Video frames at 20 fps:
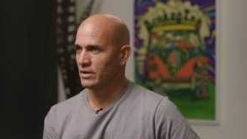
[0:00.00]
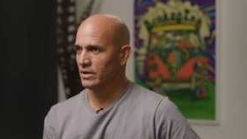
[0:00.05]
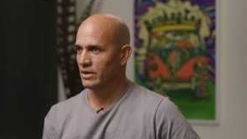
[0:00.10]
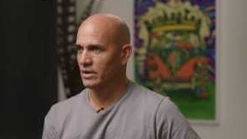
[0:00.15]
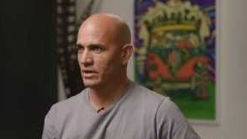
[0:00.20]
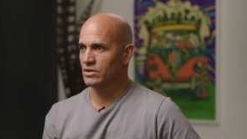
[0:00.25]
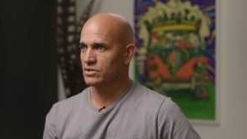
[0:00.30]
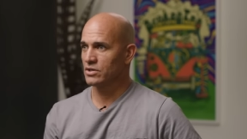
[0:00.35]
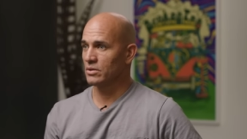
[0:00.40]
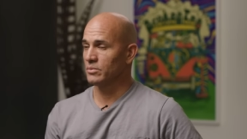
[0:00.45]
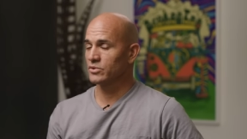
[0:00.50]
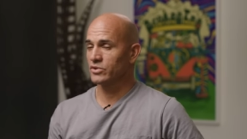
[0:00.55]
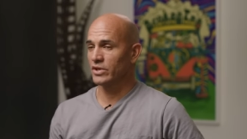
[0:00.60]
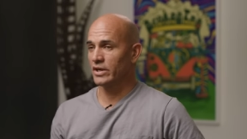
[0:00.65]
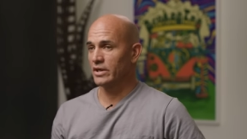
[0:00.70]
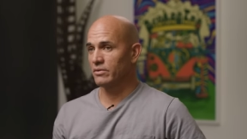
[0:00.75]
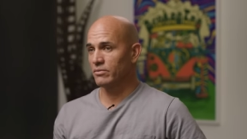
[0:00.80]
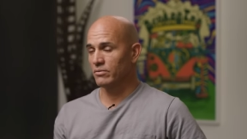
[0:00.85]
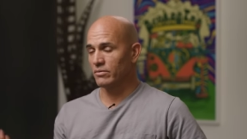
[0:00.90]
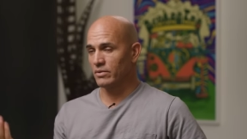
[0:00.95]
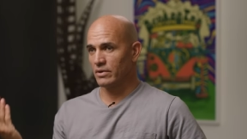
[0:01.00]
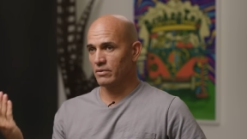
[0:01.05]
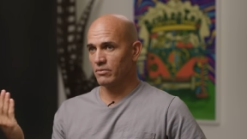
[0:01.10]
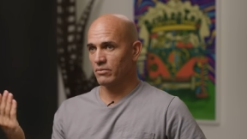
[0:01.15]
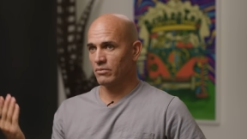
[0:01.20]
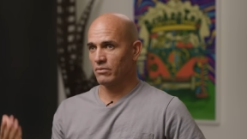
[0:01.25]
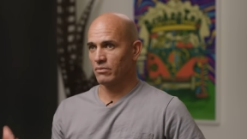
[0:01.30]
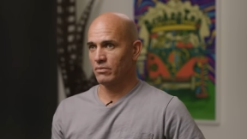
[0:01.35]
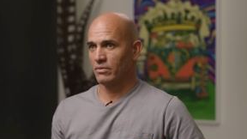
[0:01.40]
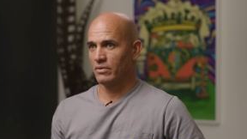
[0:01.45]
You know, it's almost like when,
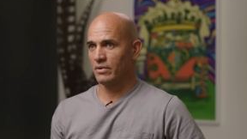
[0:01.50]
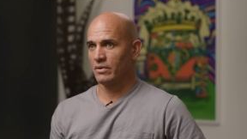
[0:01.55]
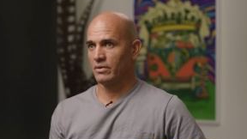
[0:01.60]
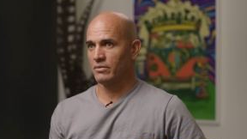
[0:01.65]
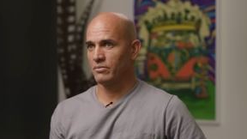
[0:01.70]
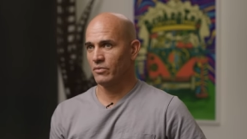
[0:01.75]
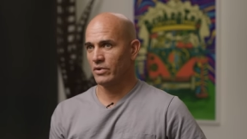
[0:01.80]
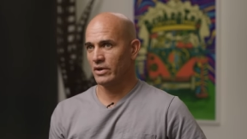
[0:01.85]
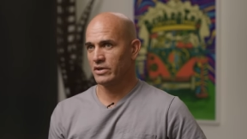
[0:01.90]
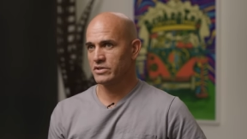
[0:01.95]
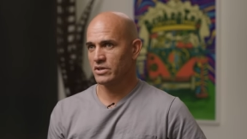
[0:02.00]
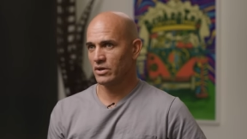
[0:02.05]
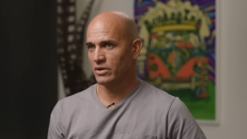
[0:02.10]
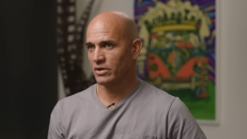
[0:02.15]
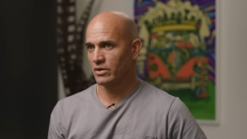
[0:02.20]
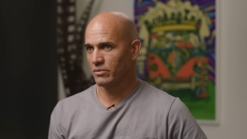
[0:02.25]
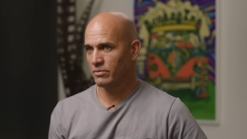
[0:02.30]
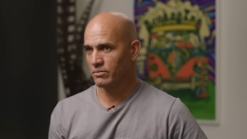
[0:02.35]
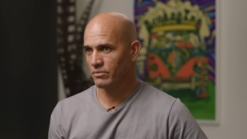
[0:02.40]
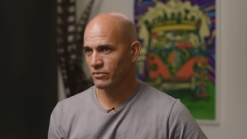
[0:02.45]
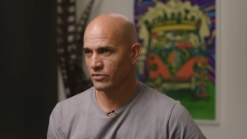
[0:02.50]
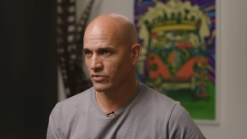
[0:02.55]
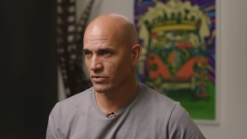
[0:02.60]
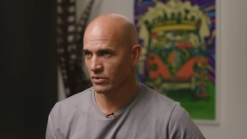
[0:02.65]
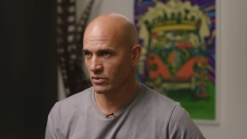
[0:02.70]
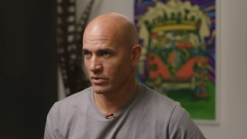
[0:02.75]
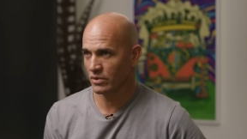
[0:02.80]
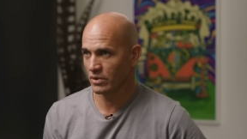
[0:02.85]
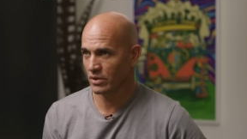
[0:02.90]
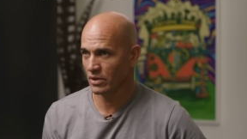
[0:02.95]
when I was telling you
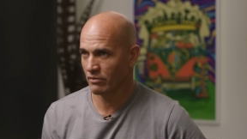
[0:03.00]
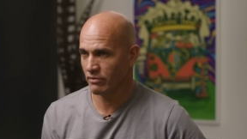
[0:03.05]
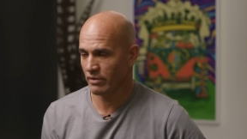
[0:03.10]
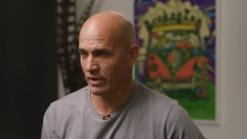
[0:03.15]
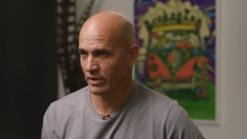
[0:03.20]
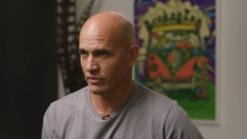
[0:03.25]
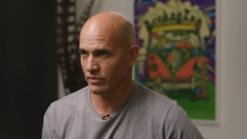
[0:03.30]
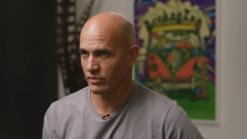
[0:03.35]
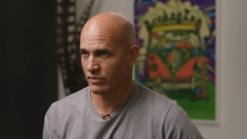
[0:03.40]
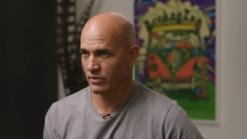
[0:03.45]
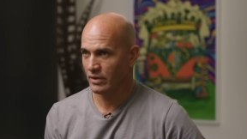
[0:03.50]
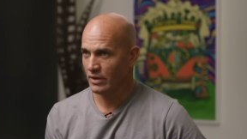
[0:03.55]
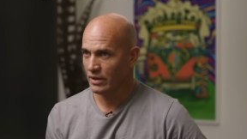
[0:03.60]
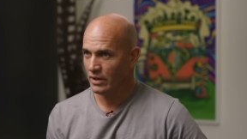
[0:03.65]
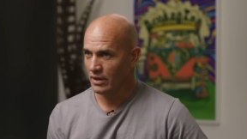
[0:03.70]
certain events,